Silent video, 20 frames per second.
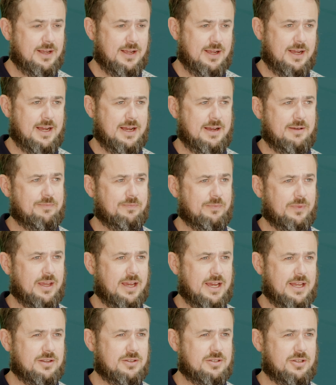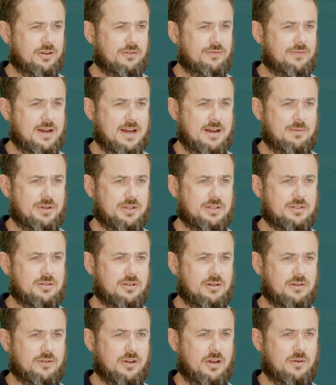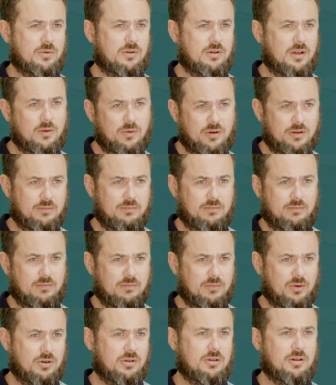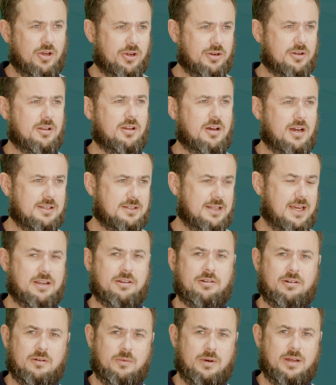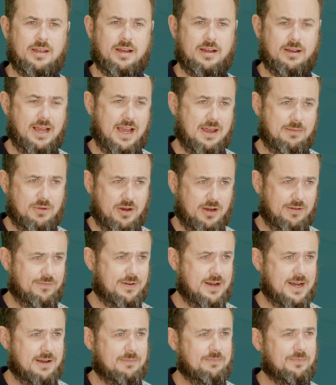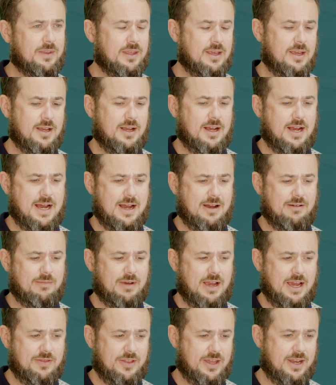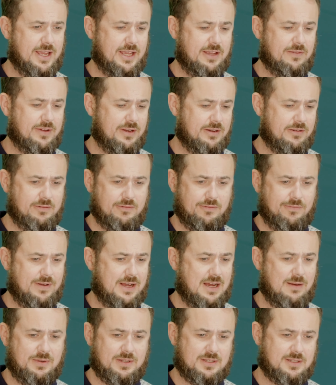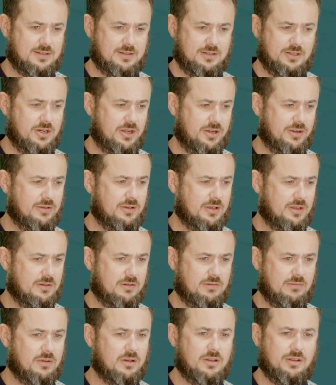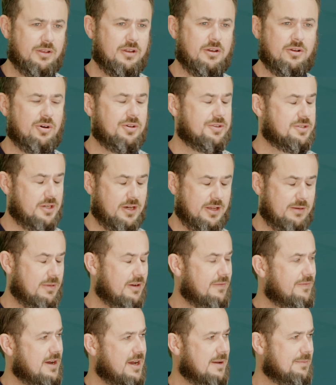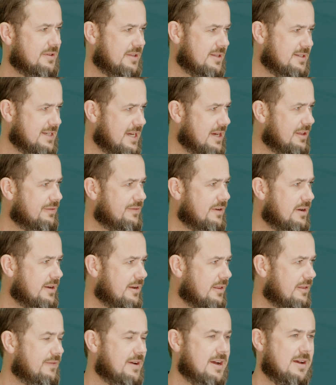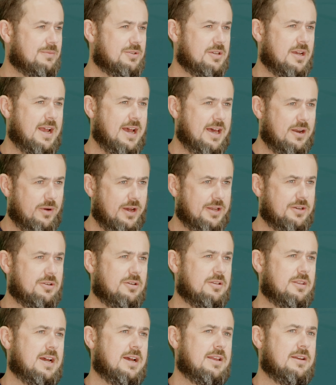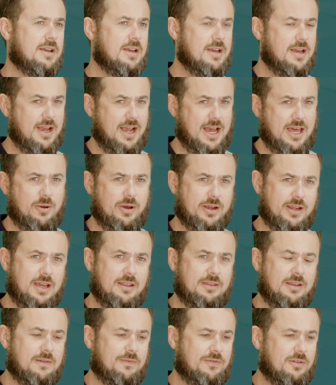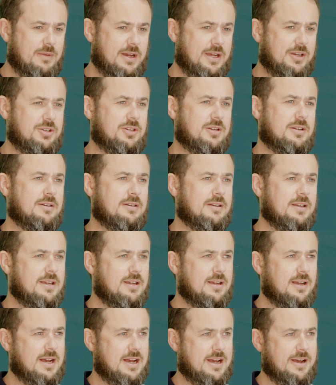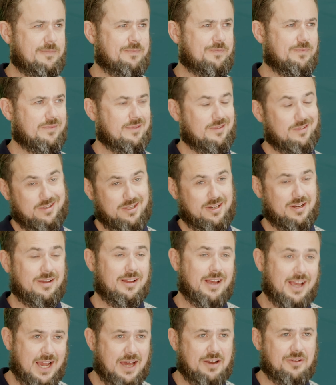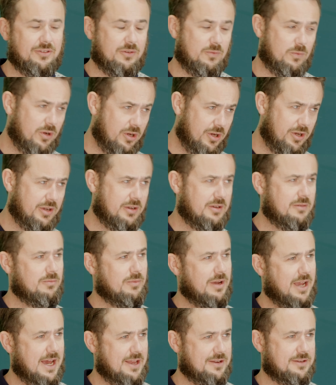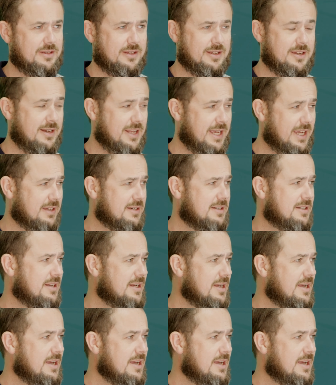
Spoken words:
And so farmers sort of go, well, I want more localised, accurate weather at my farm. And then even farmers, you know, on the north side of my farm to the south side of the farm. So how do I do that? How do I get the information? You know, how does it work? How does it connect?